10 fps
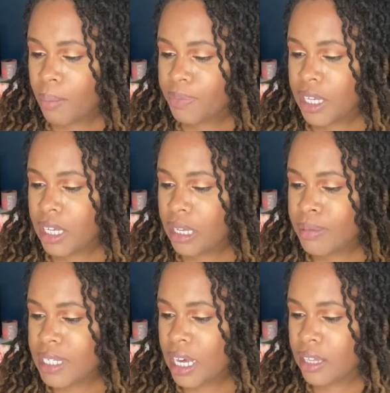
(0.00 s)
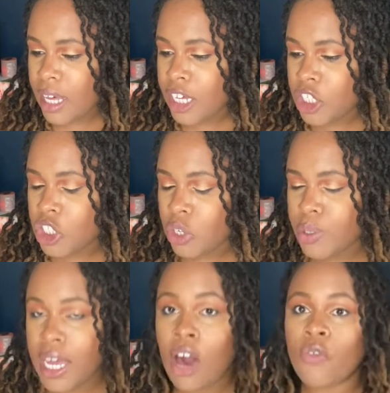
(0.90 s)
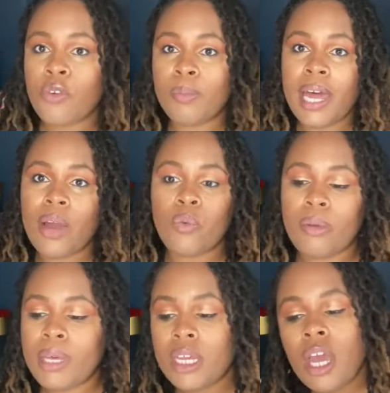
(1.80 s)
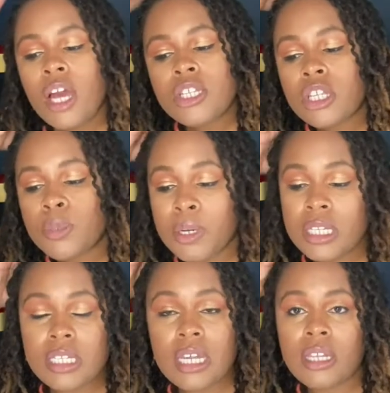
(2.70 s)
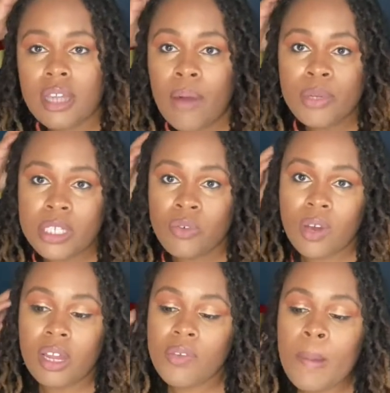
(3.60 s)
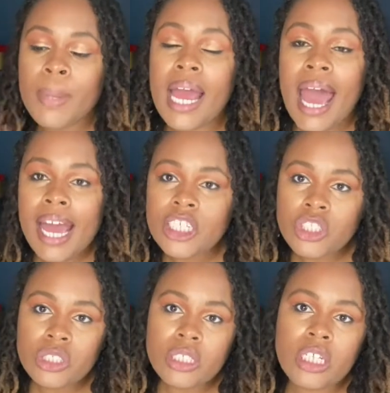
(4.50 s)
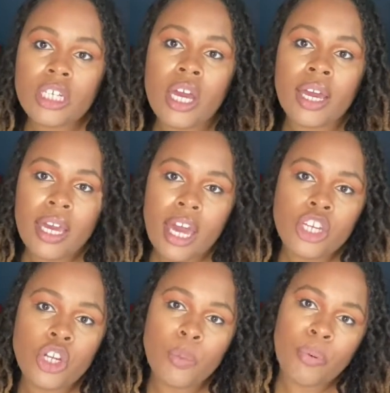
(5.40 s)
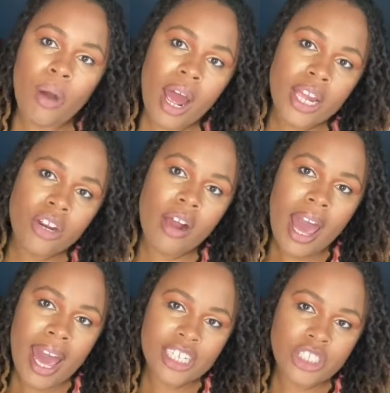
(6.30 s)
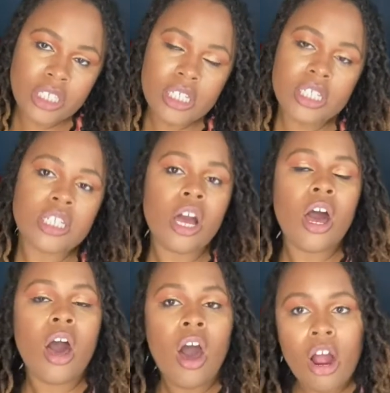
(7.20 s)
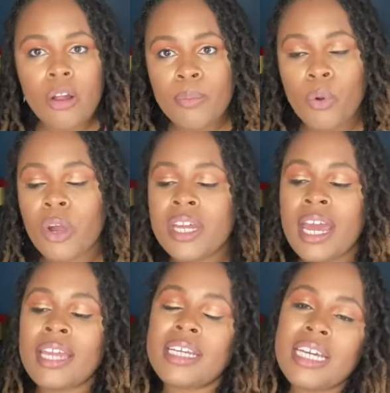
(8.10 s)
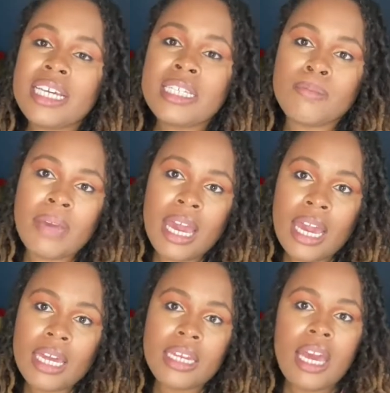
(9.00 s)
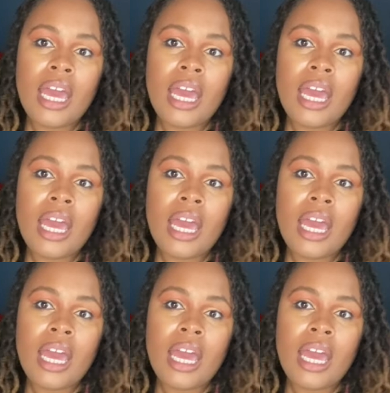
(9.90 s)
He keeps saying that he shows out for Black women. So this person said that that was irrelevant, but actually, again, your prior actions are important, and he's made